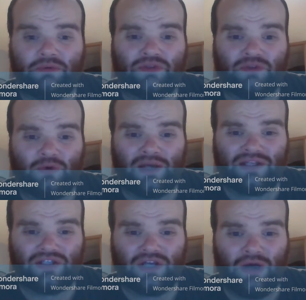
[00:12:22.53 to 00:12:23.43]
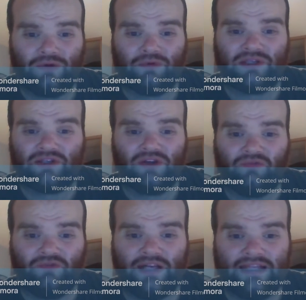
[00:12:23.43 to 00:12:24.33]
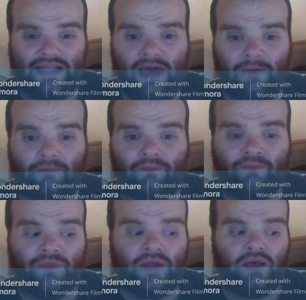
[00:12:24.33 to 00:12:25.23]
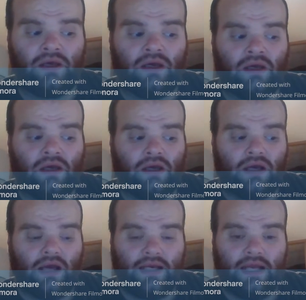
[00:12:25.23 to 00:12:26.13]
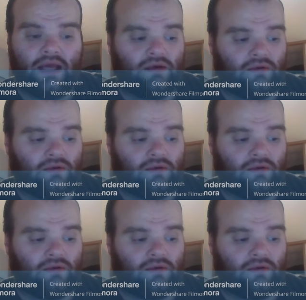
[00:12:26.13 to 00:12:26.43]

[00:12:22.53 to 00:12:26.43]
was quite slow. It's not really them. And